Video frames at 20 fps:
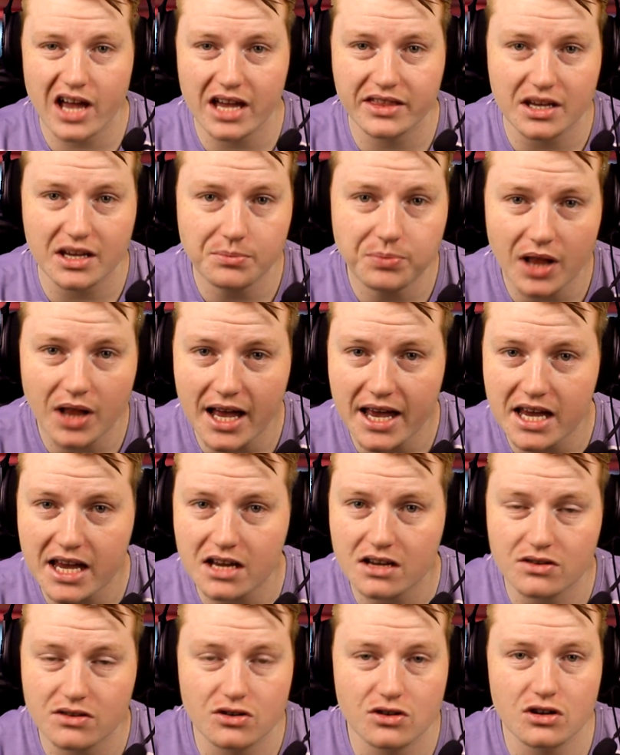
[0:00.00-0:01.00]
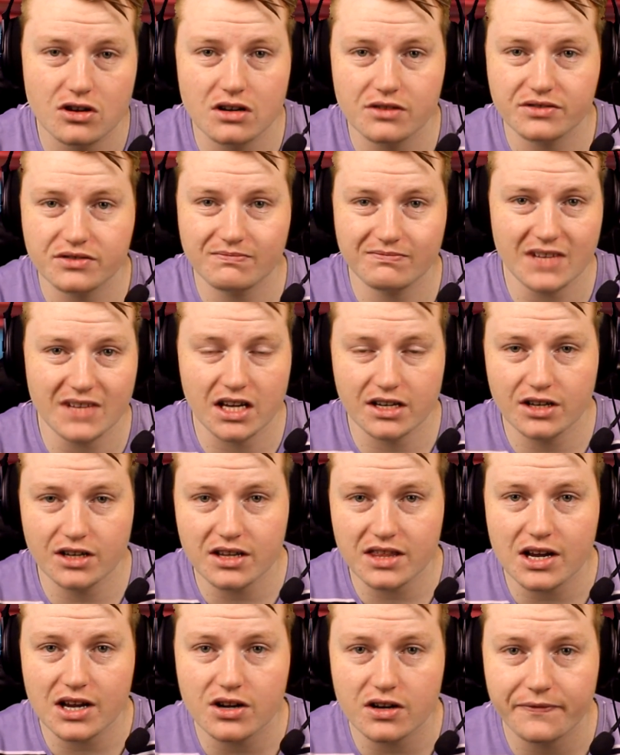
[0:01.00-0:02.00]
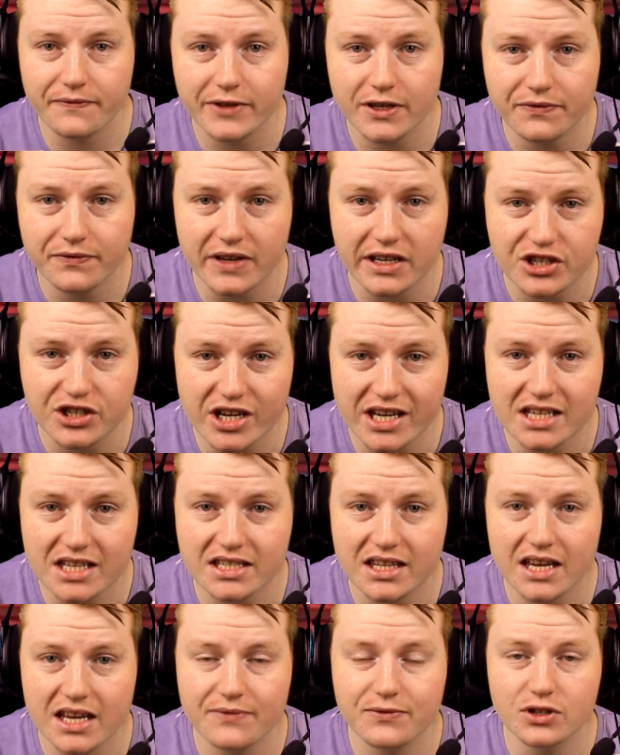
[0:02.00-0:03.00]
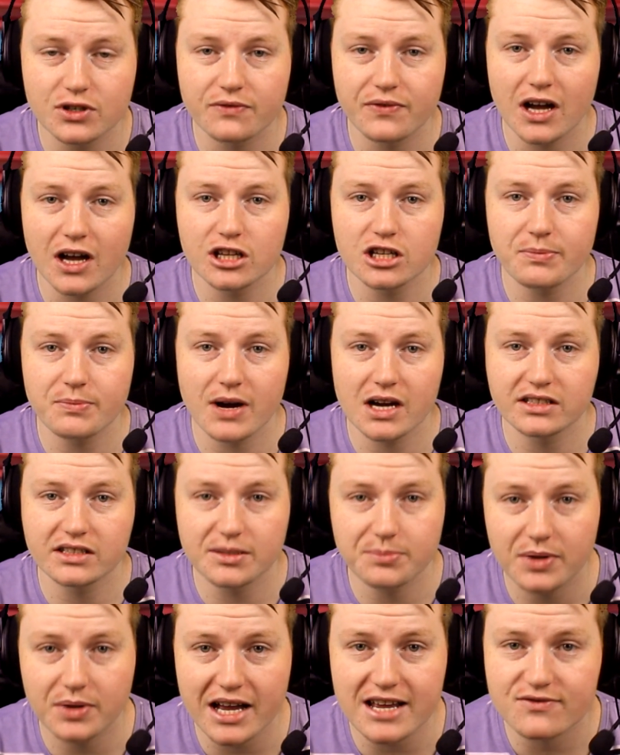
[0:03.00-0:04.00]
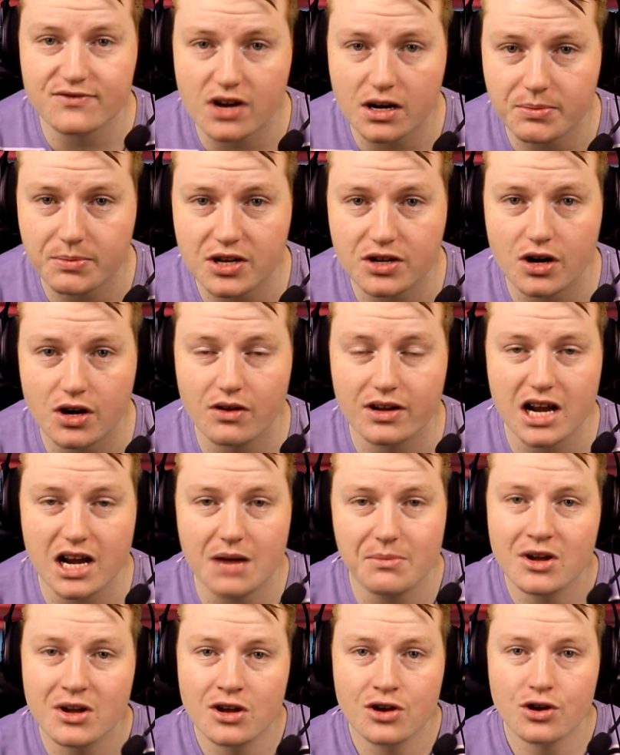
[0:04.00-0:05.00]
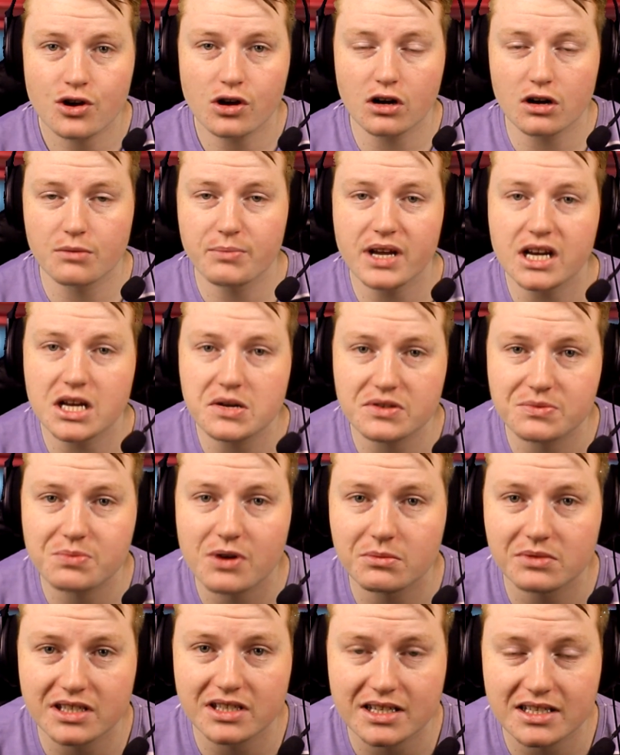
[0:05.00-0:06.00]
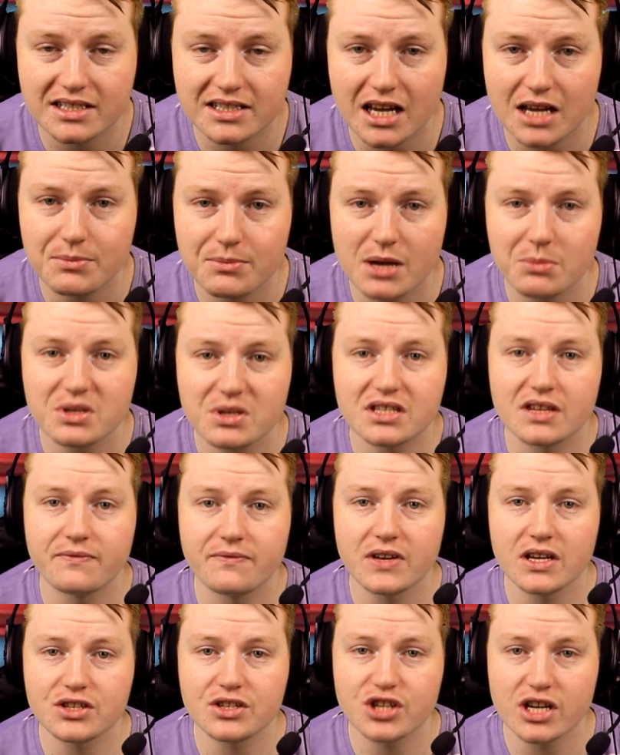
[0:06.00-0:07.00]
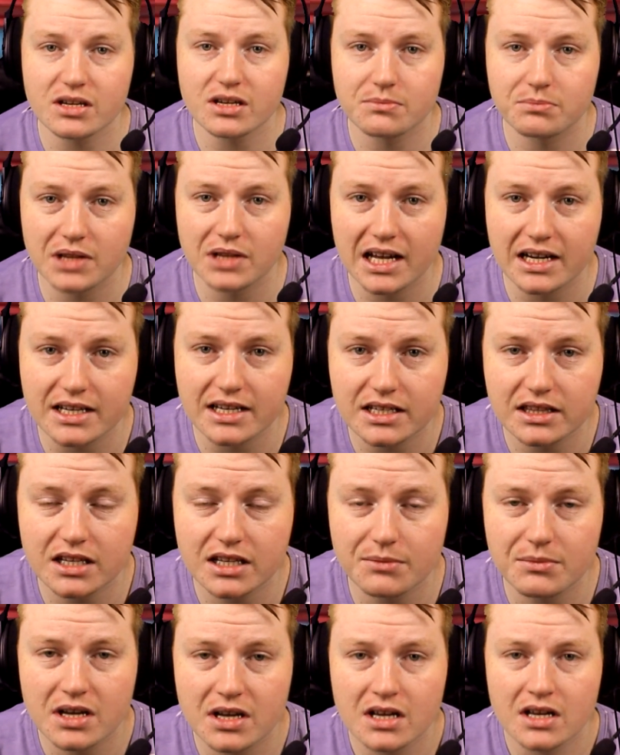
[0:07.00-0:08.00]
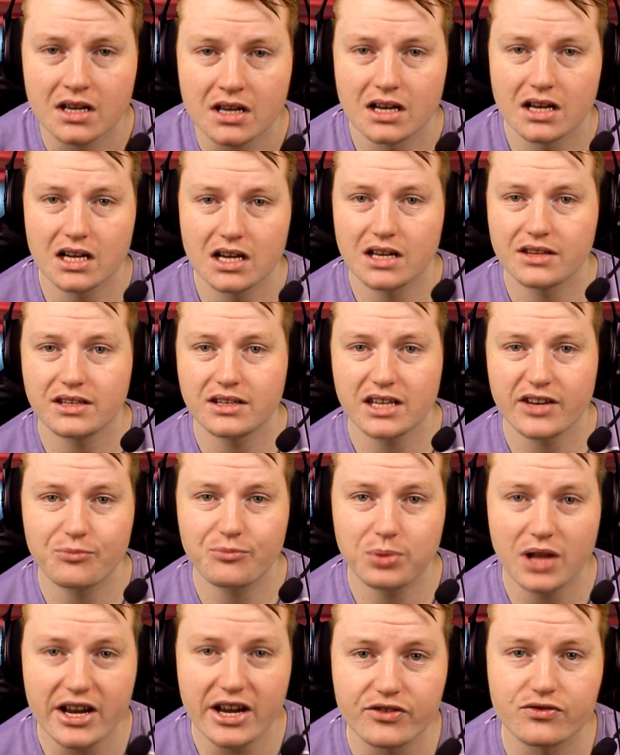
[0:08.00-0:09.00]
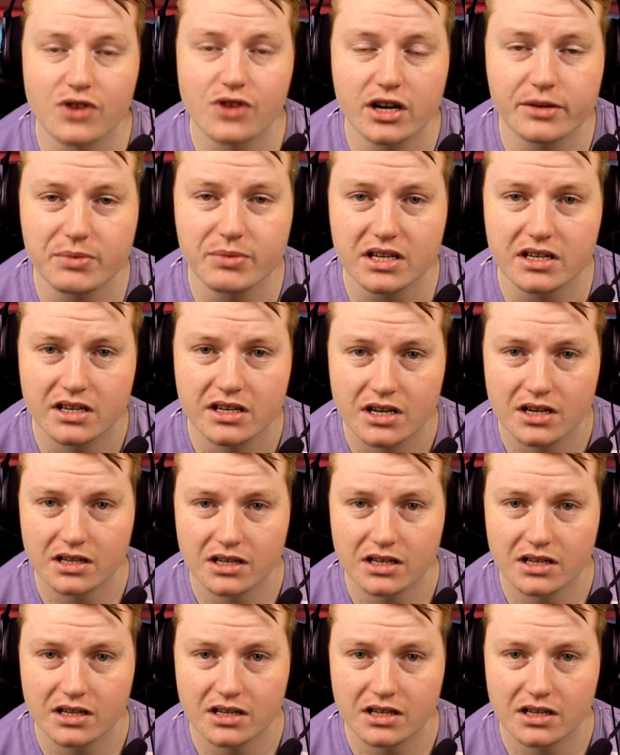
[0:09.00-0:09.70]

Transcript: how they play, or I don't know, they got a few Fijians in there. Vunivalu apparently played rugby growing up. Korobeti was probably the same. Maybe it's the Fijian blood in them that they've played rugby